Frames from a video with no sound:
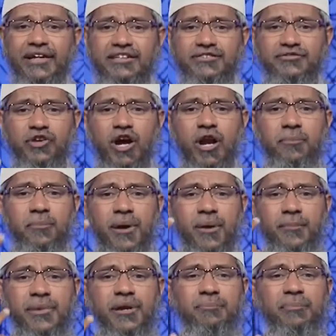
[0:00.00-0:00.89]
does not
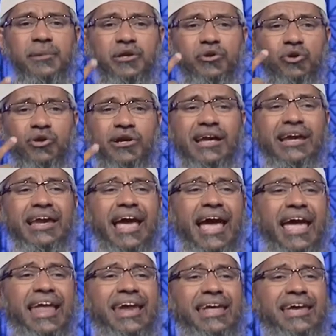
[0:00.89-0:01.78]
permit me to kill
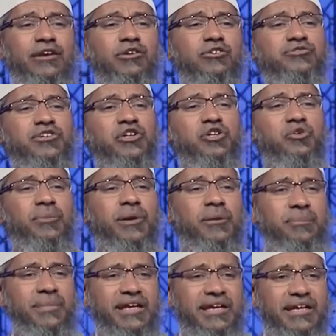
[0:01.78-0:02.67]
any innocent
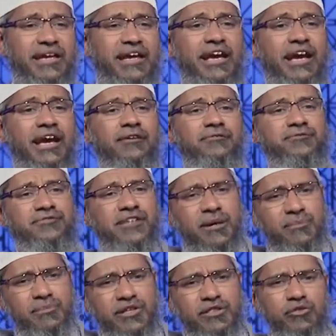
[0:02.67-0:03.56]
human being. If
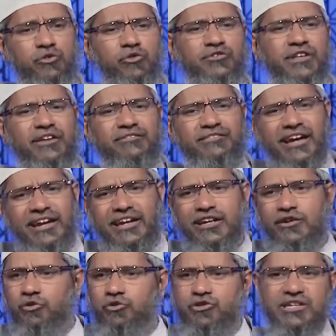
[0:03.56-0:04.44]
some Hindus have done
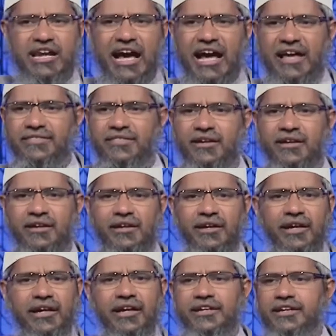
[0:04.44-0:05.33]
in
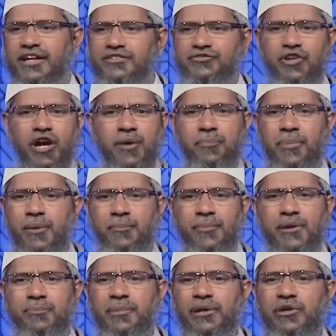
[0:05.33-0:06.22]
Gujarat, it does not
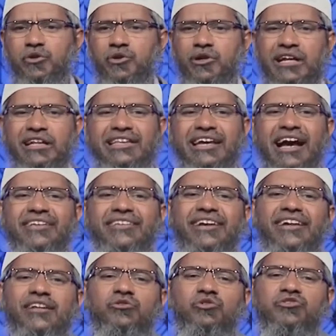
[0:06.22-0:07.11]
permit me to kill the
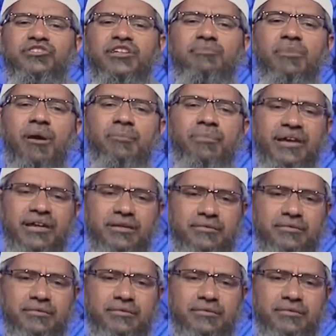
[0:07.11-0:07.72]
other Hindus in Bombay.